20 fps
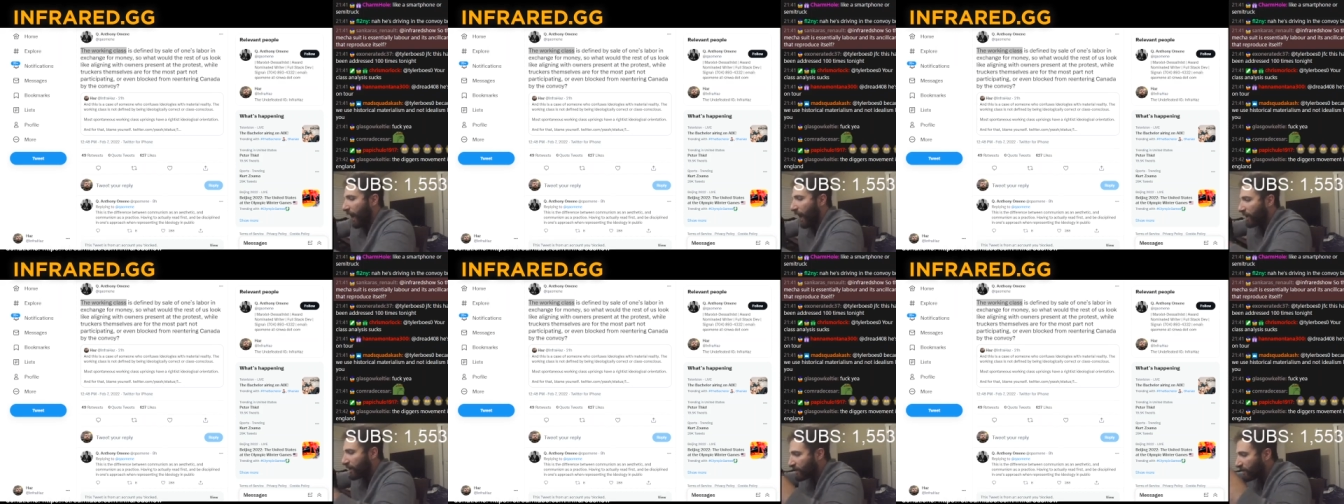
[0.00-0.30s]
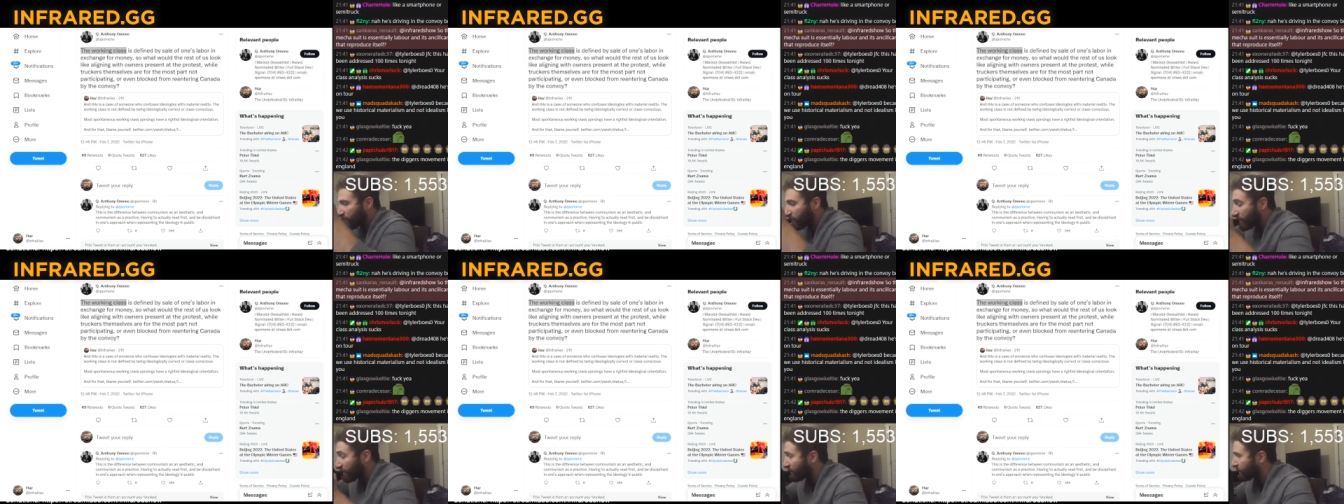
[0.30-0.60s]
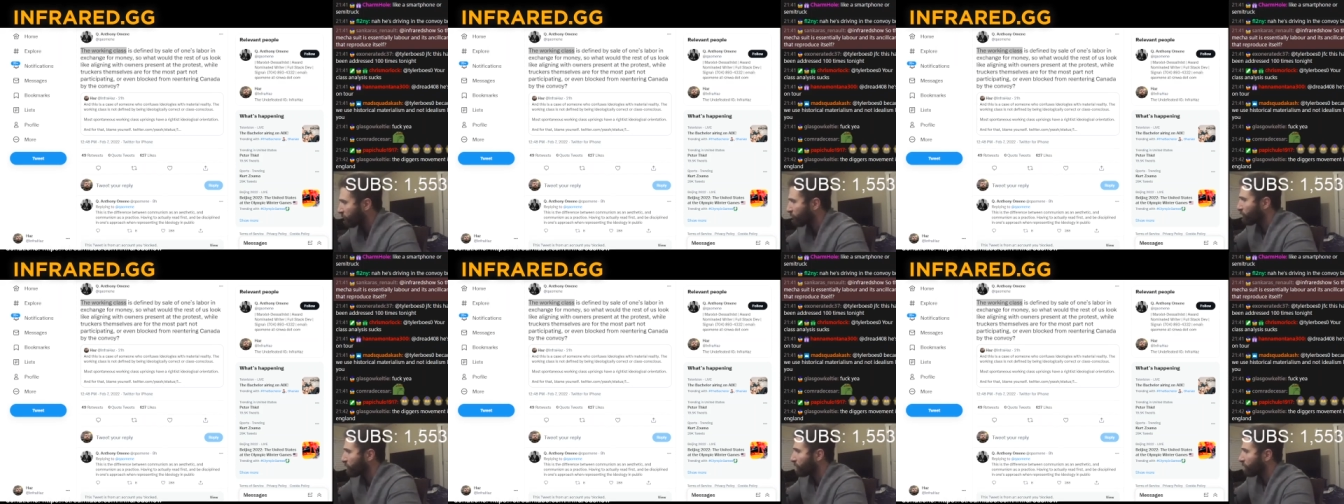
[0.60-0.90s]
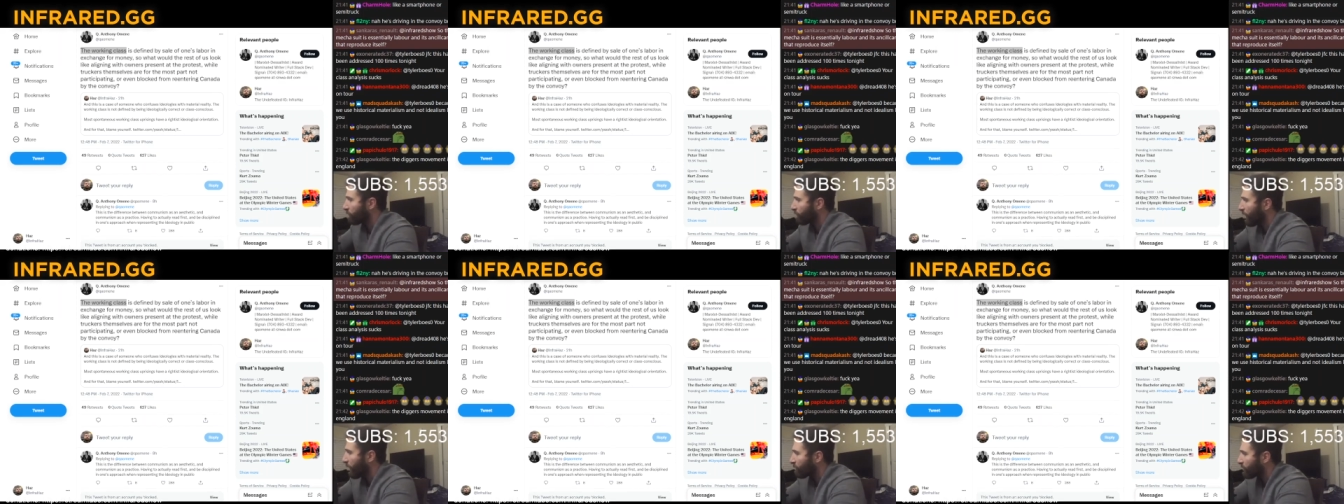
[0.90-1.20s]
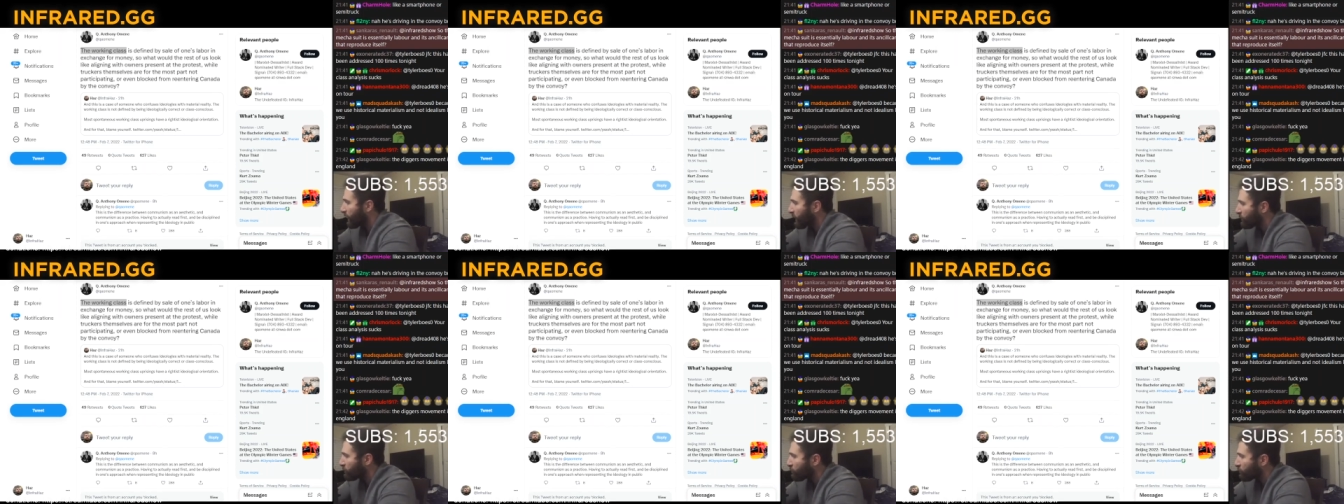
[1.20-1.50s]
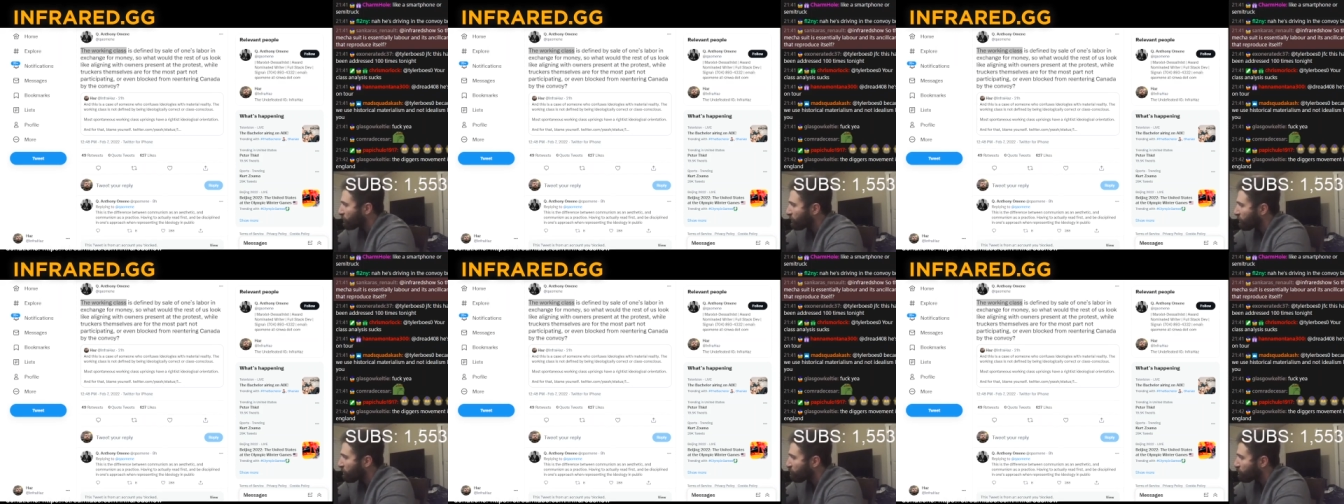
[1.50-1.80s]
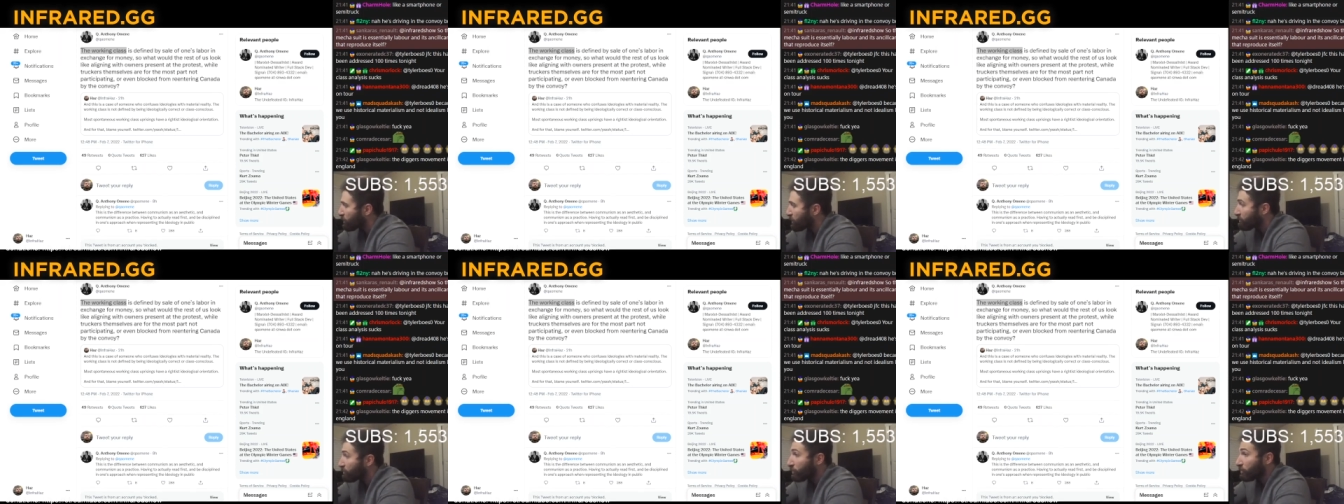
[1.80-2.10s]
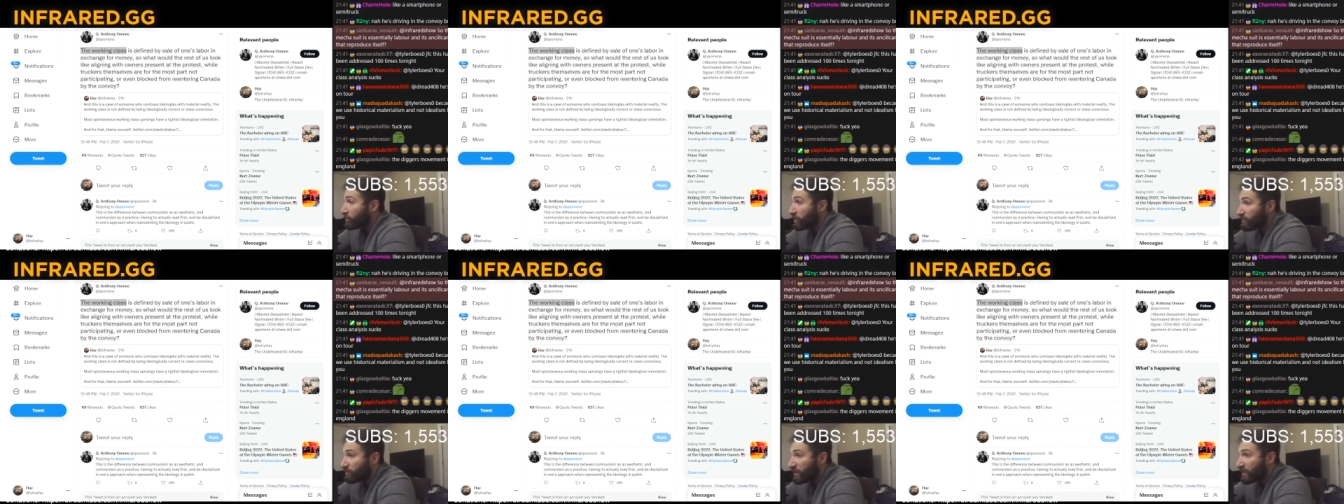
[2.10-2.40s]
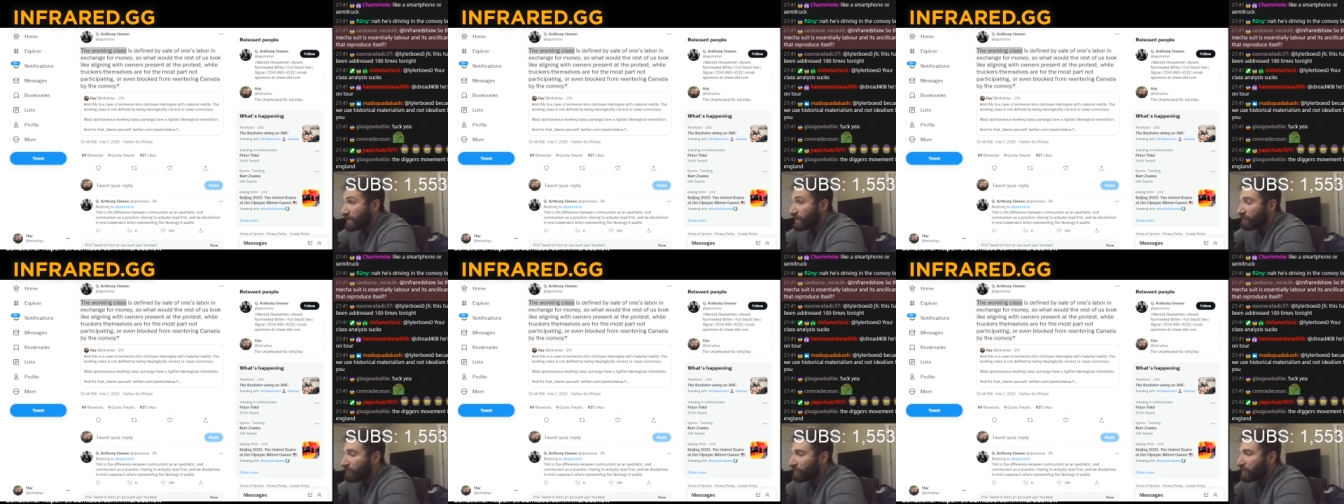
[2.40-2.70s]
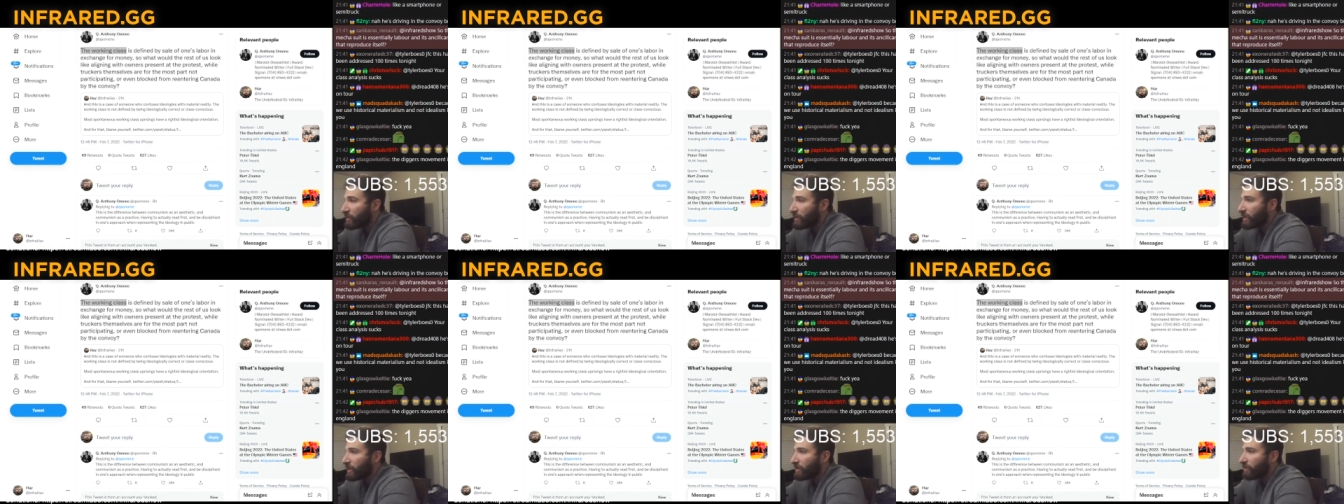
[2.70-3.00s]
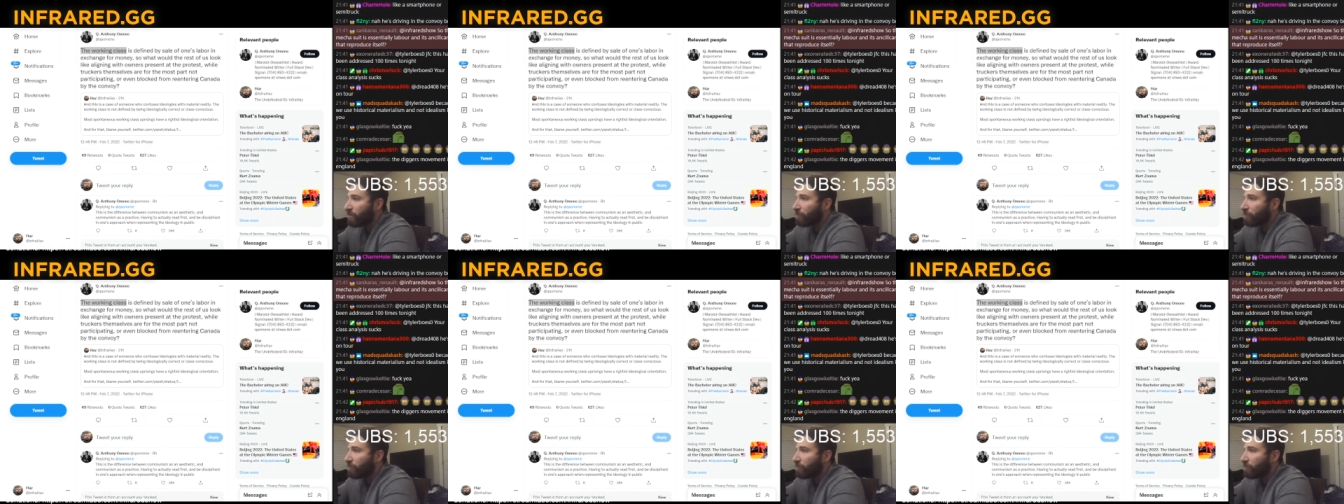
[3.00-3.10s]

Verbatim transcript: and its material foundation in the people, specifically in the